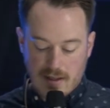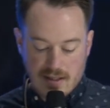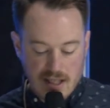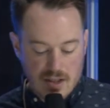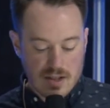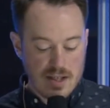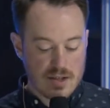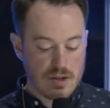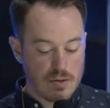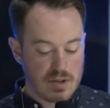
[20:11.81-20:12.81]
Teach
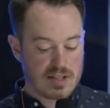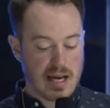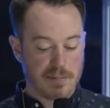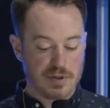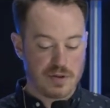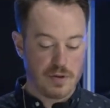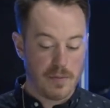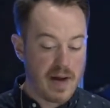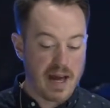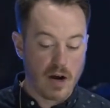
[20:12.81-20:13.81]
these new disciples to
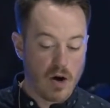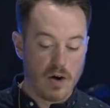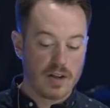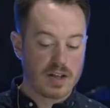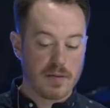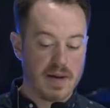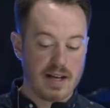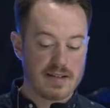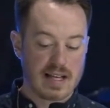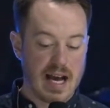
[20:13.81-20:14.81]
obey all the
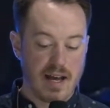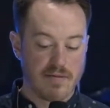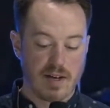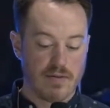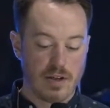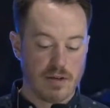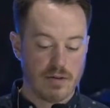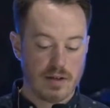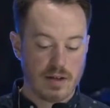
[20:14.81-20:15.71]
commands I have given you.